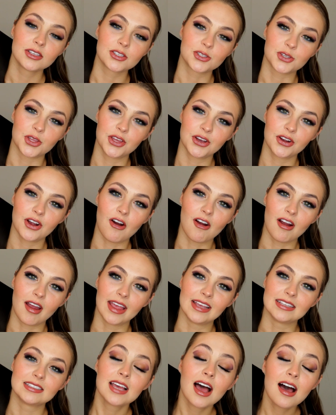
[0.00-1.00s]
So there are
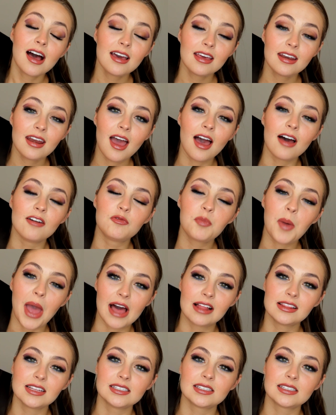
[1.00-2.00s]
a ton of
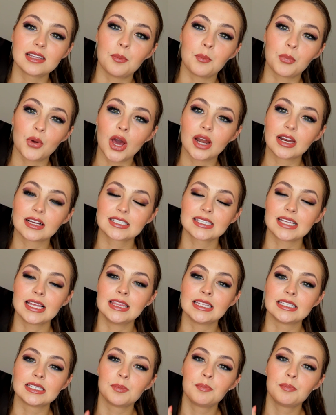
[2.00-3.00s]
palettes and products
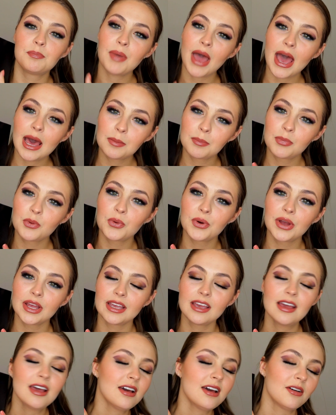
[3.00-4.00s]
in this bad
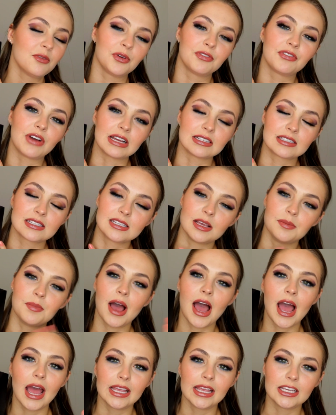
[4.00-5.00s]
boy. We've got some
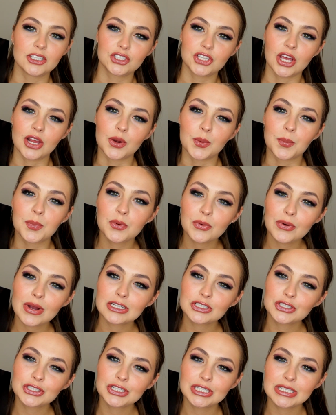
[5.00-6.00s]
eyeshadow
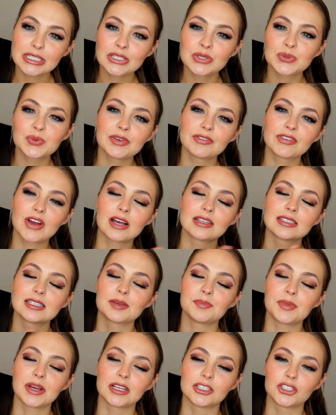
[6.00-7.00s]
brushes, we've got
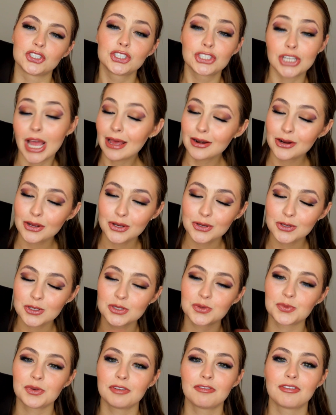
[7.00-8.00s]
some
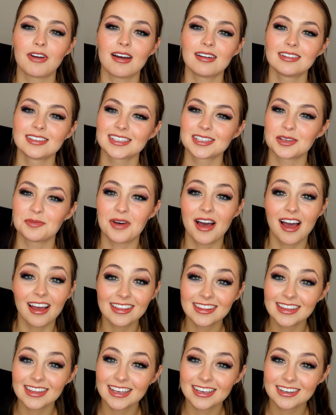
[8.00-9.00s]
eyeshadows, we've got some
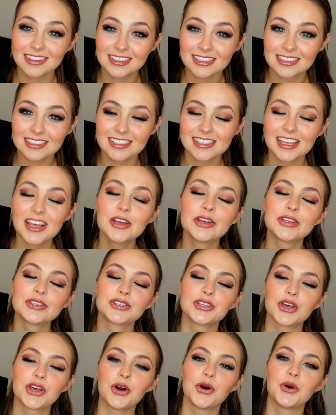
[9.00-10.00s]
highlighters.
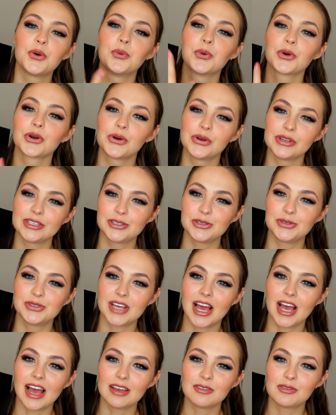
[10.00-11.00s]
So we're going to
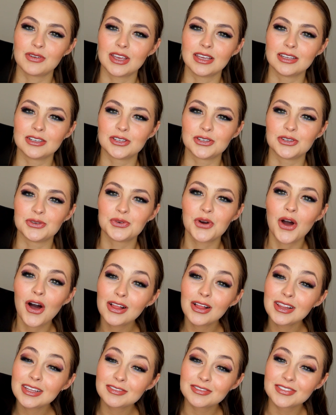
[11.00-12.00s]
dive into
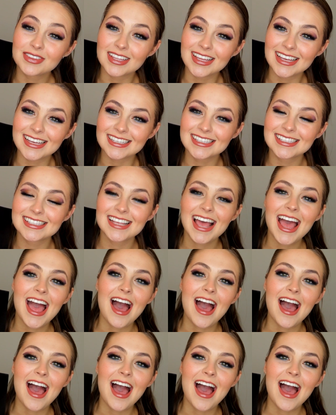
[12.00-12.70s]
all of this.